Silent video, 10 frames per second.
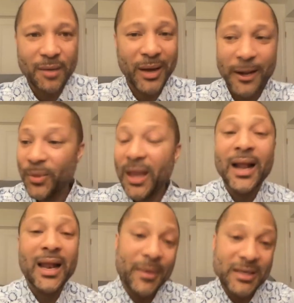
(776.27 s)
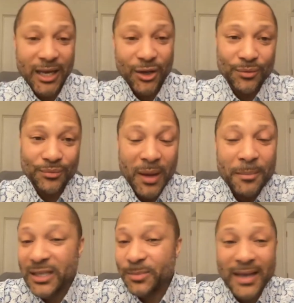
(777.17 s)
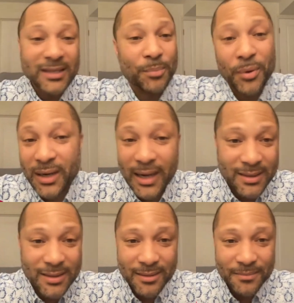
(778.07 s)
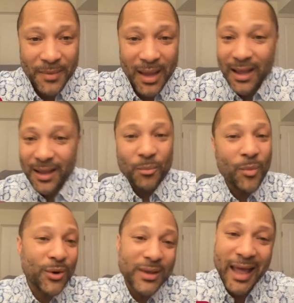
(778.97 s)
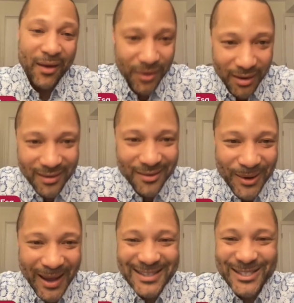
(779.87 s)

But let me tell you, Best Buy supporting us more than ever, right?